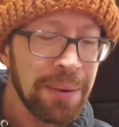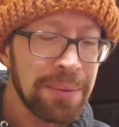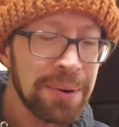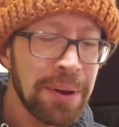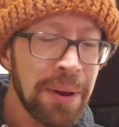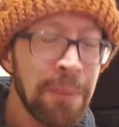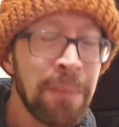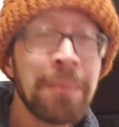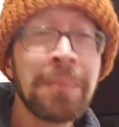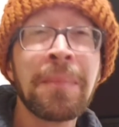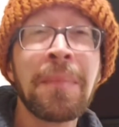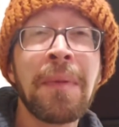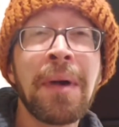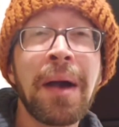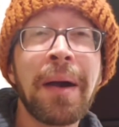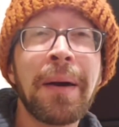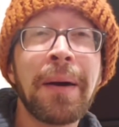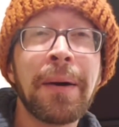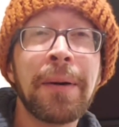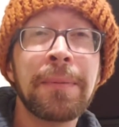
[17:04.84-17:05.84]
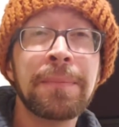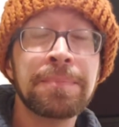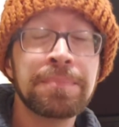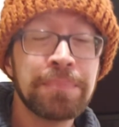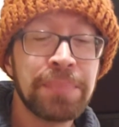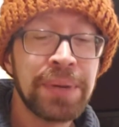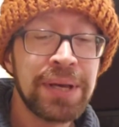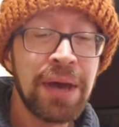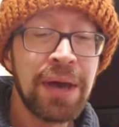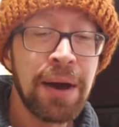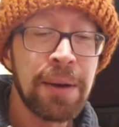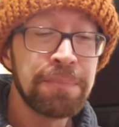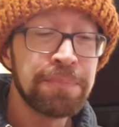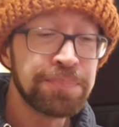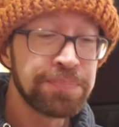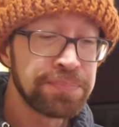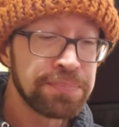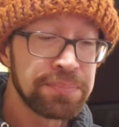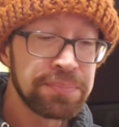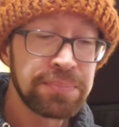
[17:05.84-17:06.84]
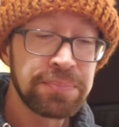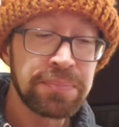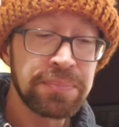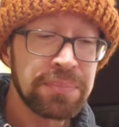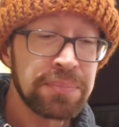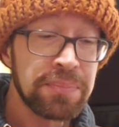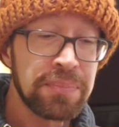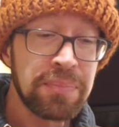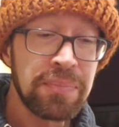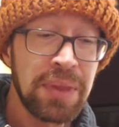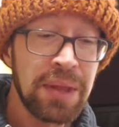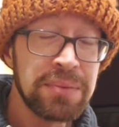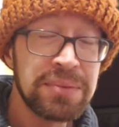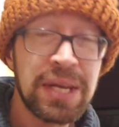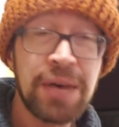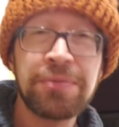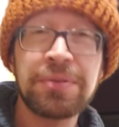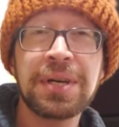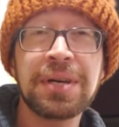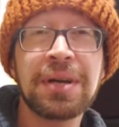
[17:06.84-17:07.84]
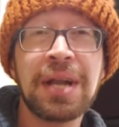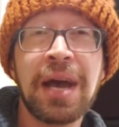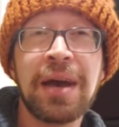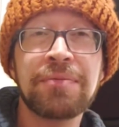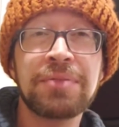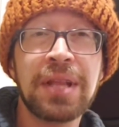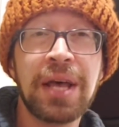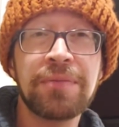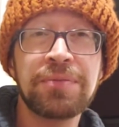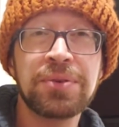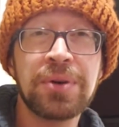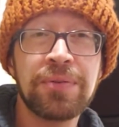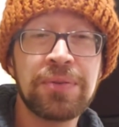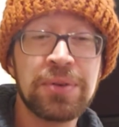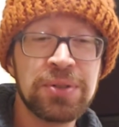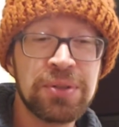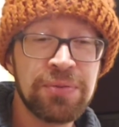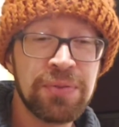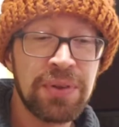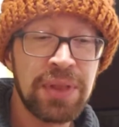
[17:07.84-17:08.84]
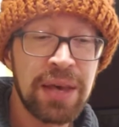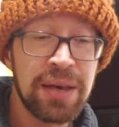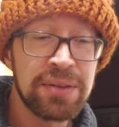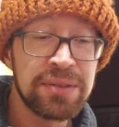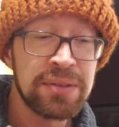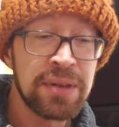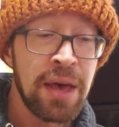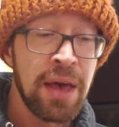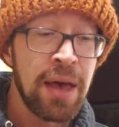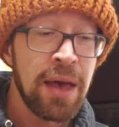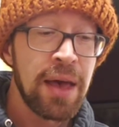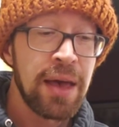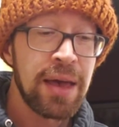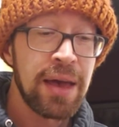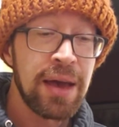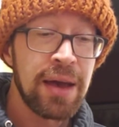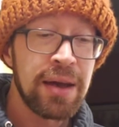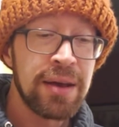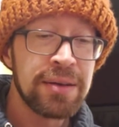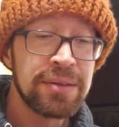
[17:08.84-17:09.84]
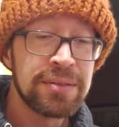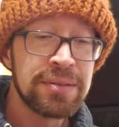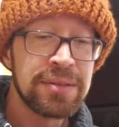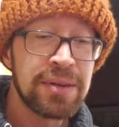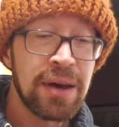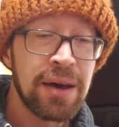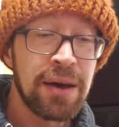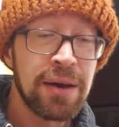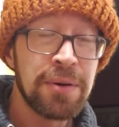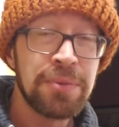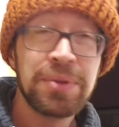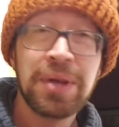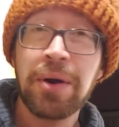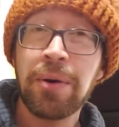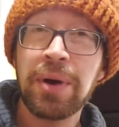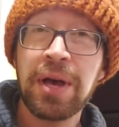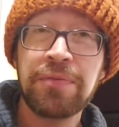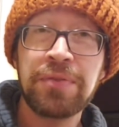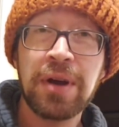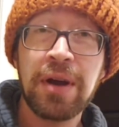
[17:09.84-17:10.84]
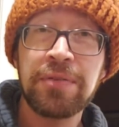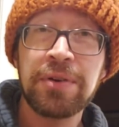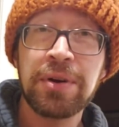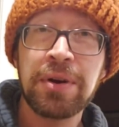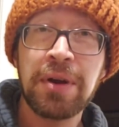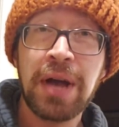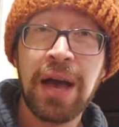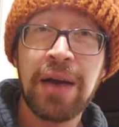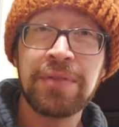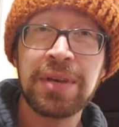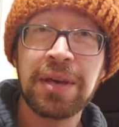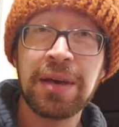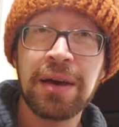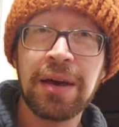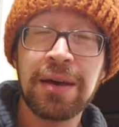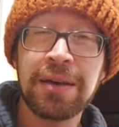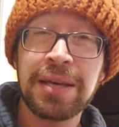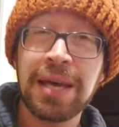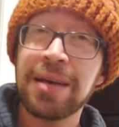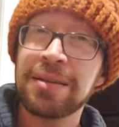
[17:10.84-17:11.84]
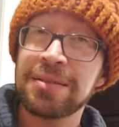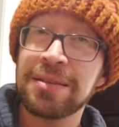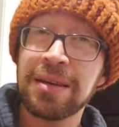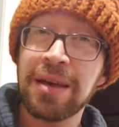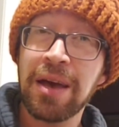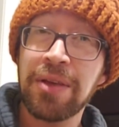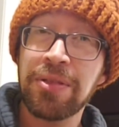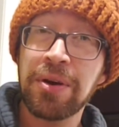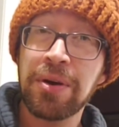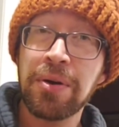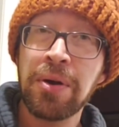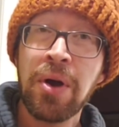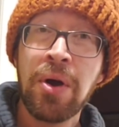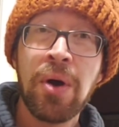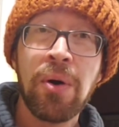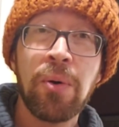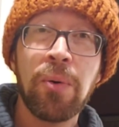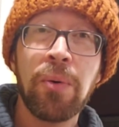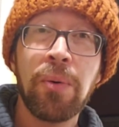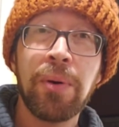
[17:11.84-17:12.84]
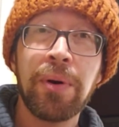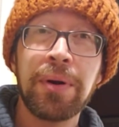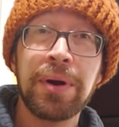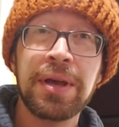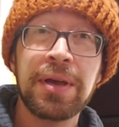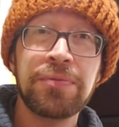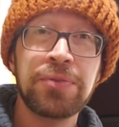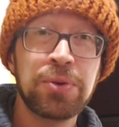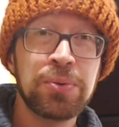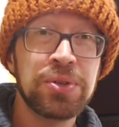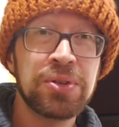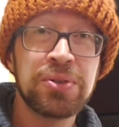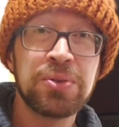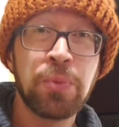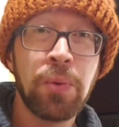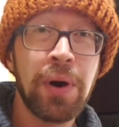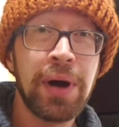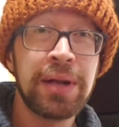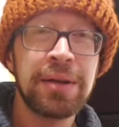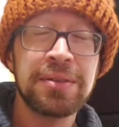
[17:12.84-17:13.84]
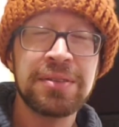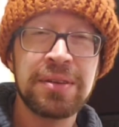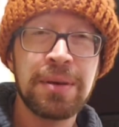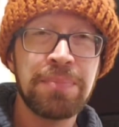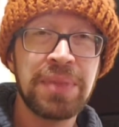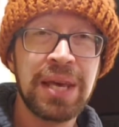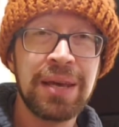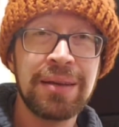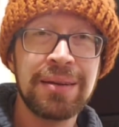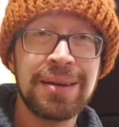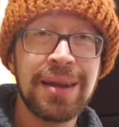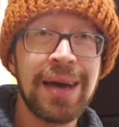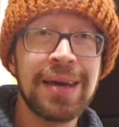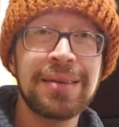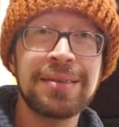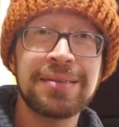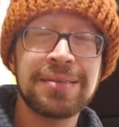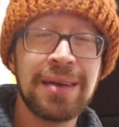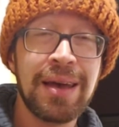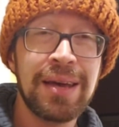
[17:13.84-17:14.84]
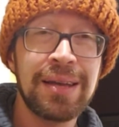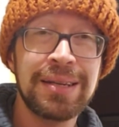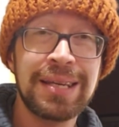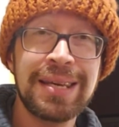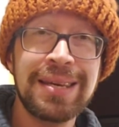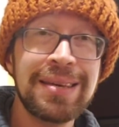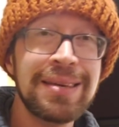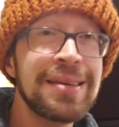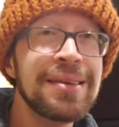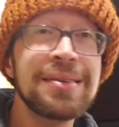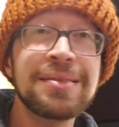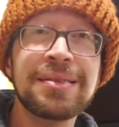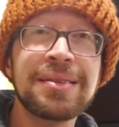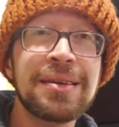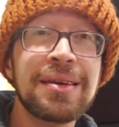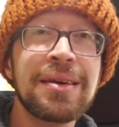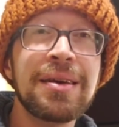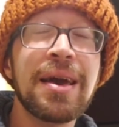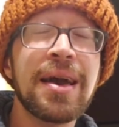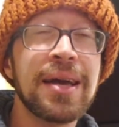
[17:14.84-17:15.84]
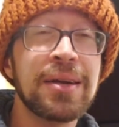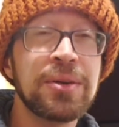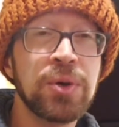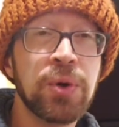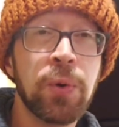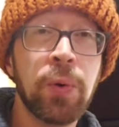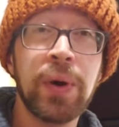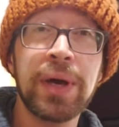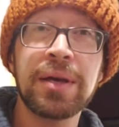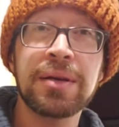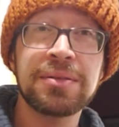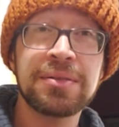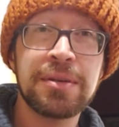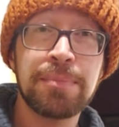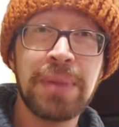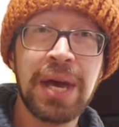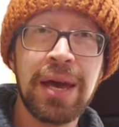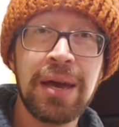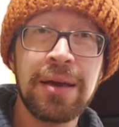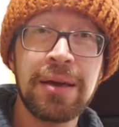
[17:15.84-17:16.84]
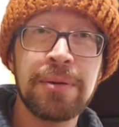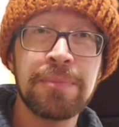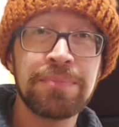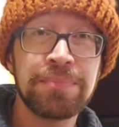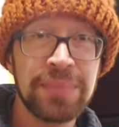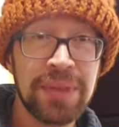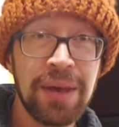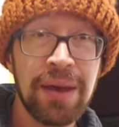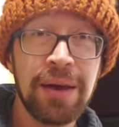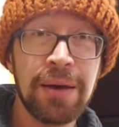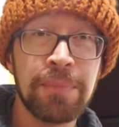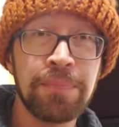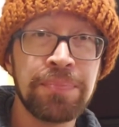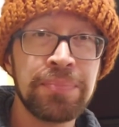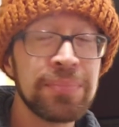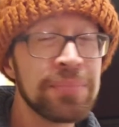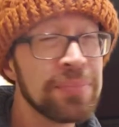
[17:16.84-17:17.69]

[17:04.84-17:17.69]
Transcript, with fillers: don't know. But yeah, definitely going to have leftovers for this. And, you know, if you're ever having a get-together, or if you just want something nice and easy and quick to make, yeah,